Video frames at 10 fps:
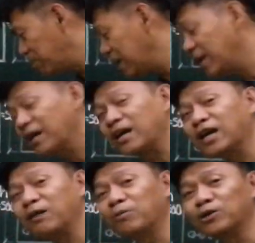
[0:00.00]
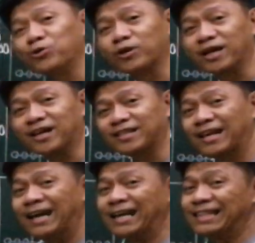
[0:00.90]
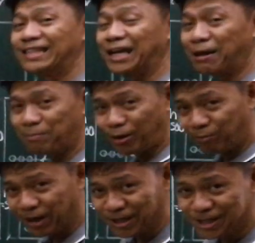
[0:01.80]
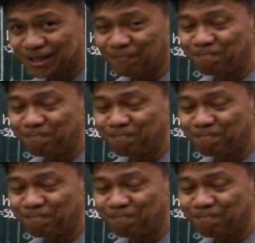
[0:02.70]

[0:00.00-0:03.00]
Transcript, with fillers: be able to get the number of bars.